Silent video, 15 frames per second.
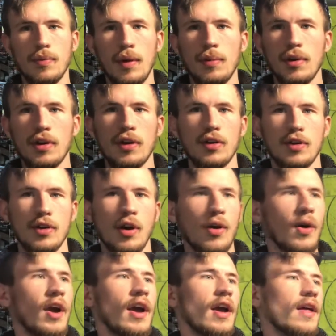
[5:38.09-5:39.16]
maybe a year
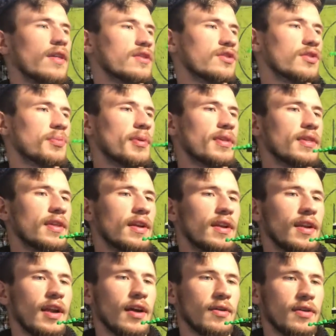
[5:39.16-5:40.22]
ago, and it's just been
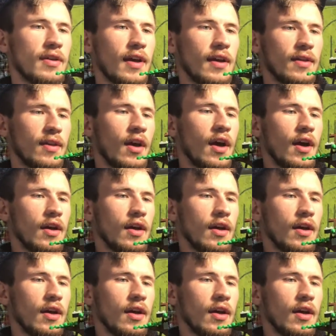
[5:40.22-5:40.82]
sitting now since.